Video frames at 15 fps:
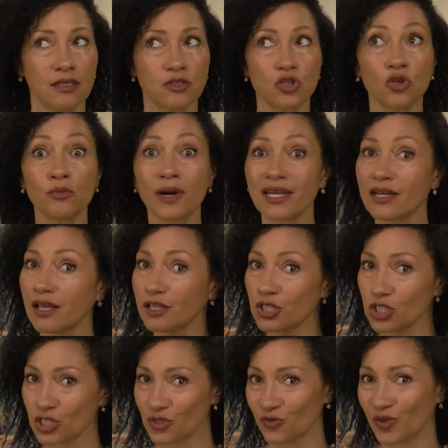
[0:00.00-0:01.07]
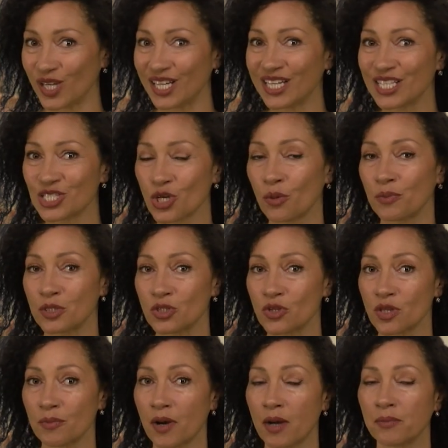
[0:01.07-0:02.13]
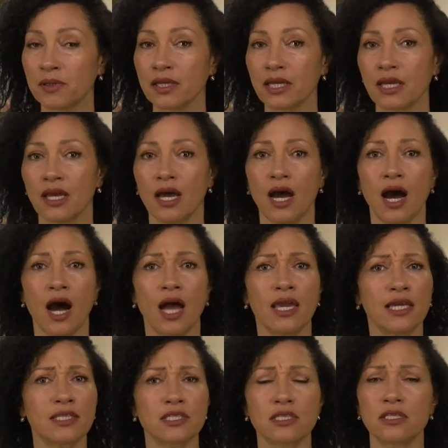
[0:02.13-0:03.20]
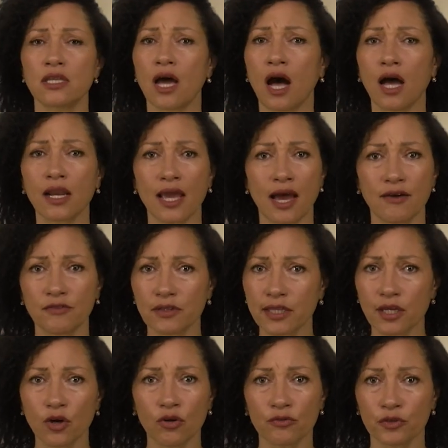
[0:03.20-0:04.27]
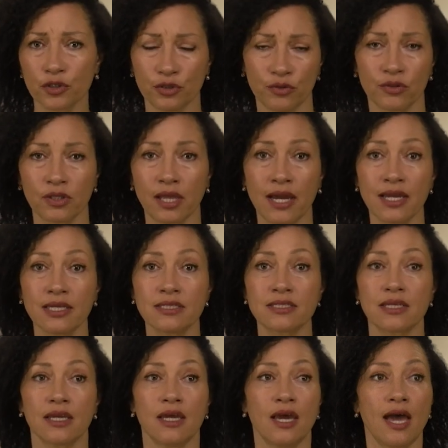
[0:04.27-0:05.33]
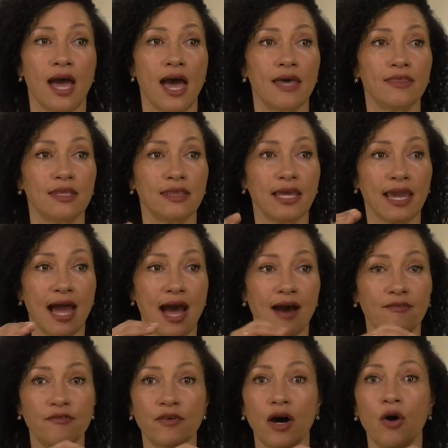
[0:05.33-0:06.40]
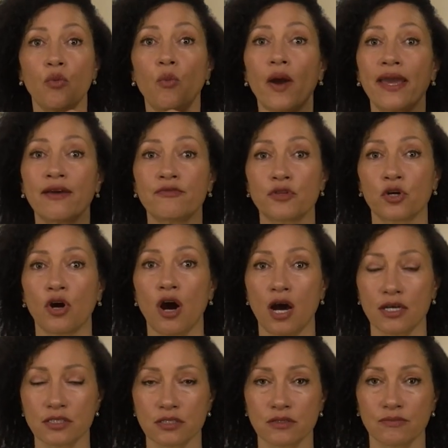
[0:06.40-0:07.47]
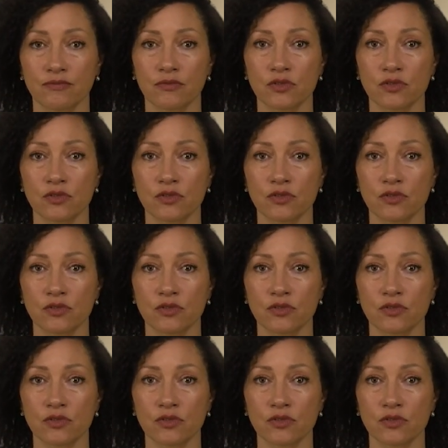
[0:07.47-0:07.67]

To my knowledge, it's free and it's open to the public. It's not heavily overutilized. And then they have a Way of the Cross.